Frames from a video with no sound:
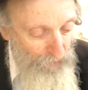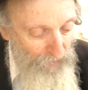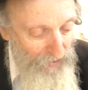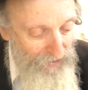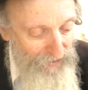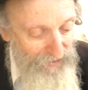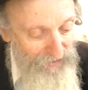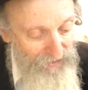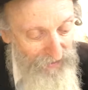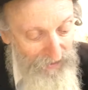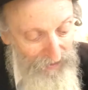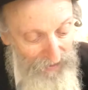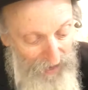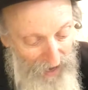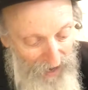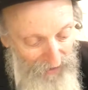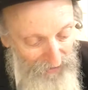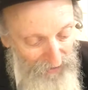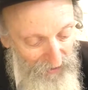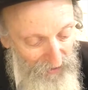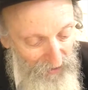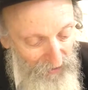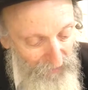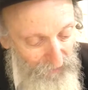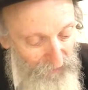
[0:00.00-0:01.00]
that he's a
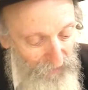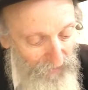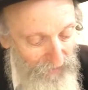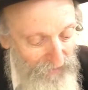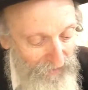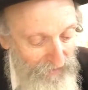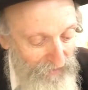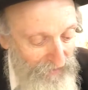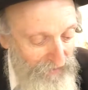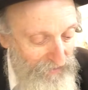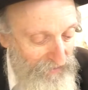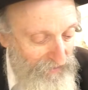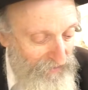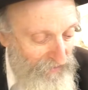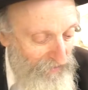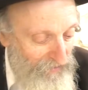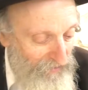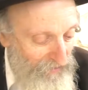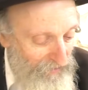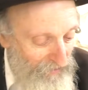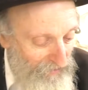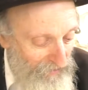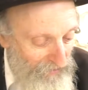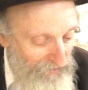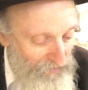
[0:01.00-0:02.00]
ganef and he's
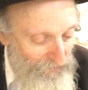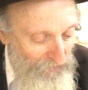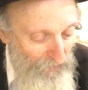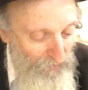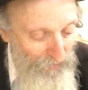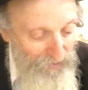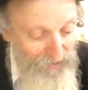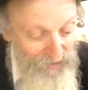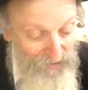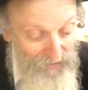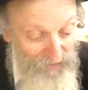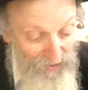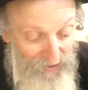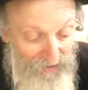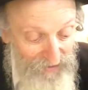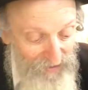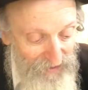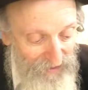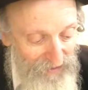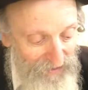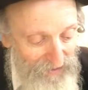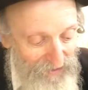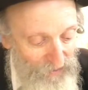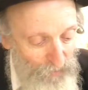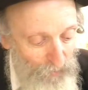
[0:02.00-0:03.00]
various things
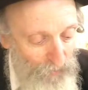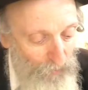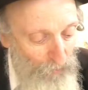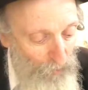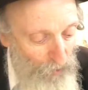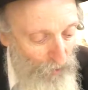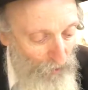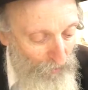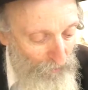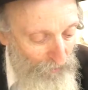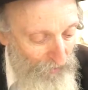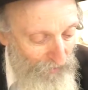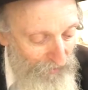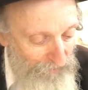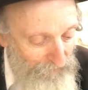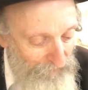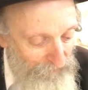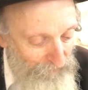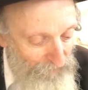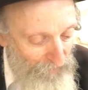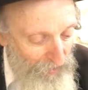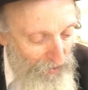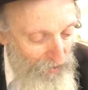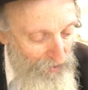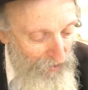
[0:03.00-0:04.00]
that he's doing wrong, right?
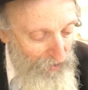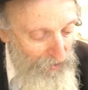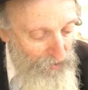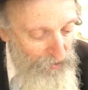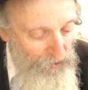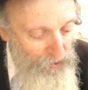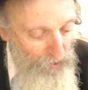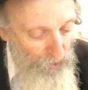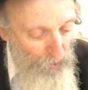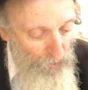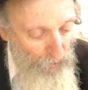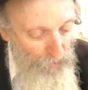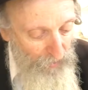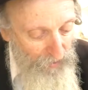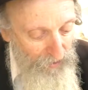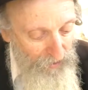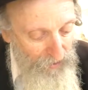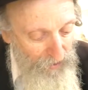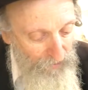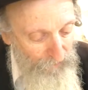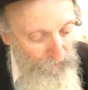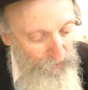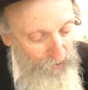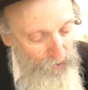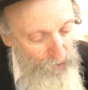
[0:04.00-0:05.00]
So
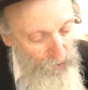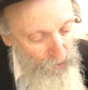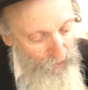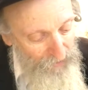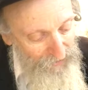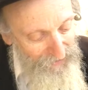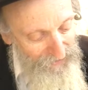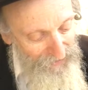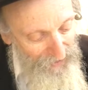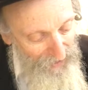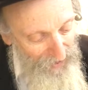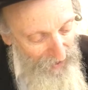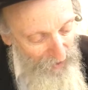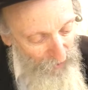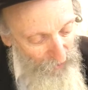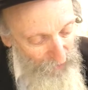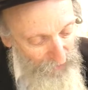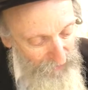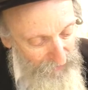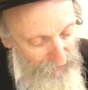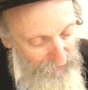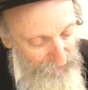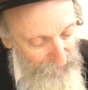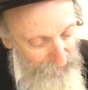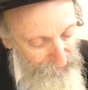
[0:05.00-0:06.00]
if it turns
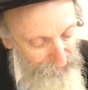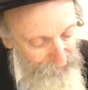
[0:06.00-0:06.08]
out